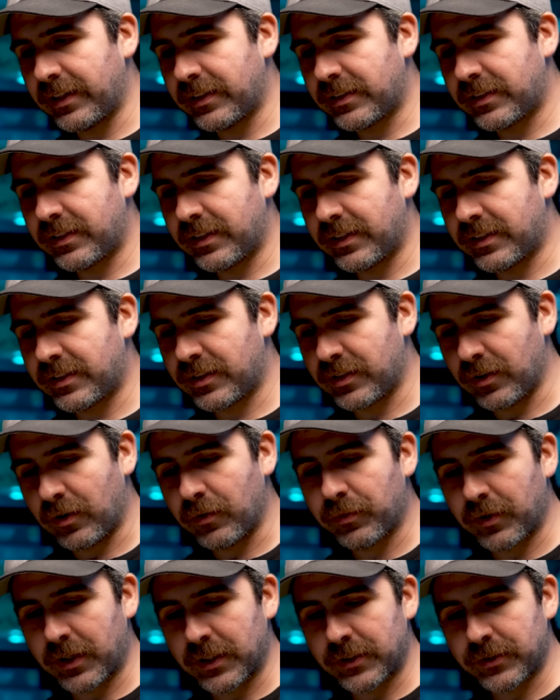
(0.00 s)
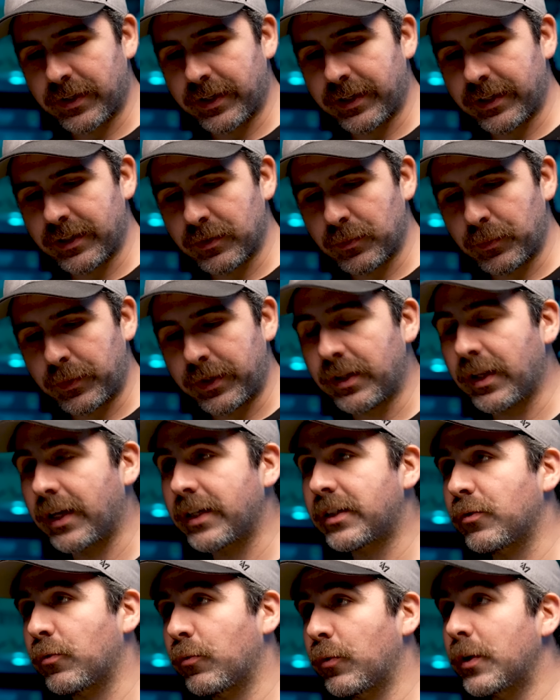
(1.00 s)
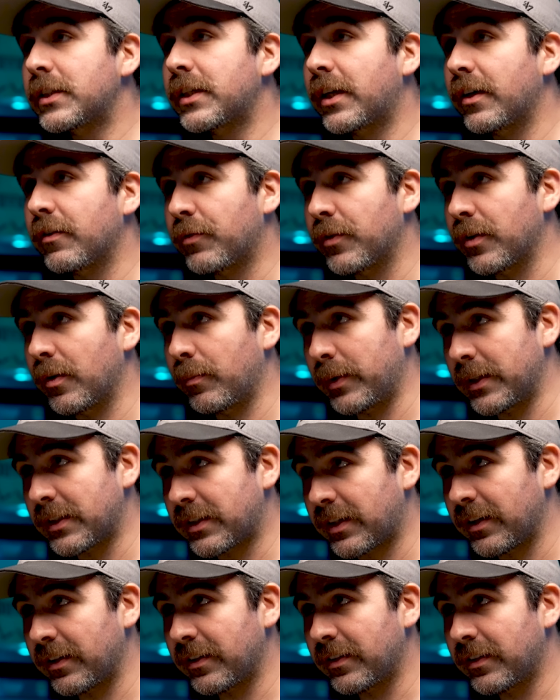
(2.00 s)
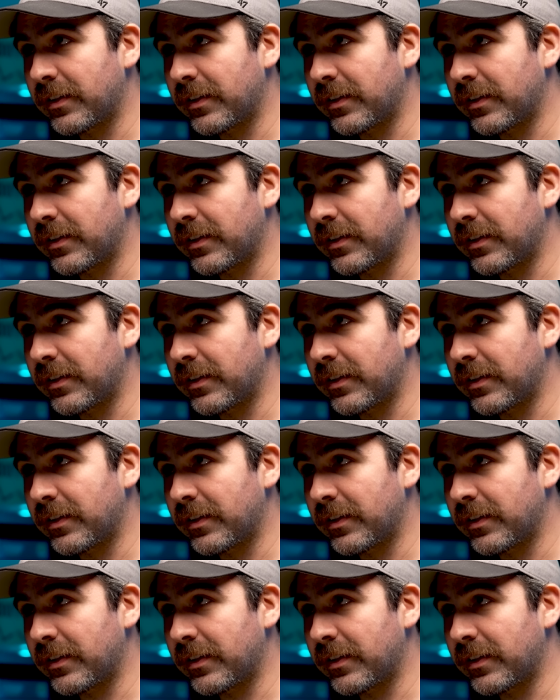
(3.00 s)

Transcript: it's so frustrating. We like to risk it for the biscuit.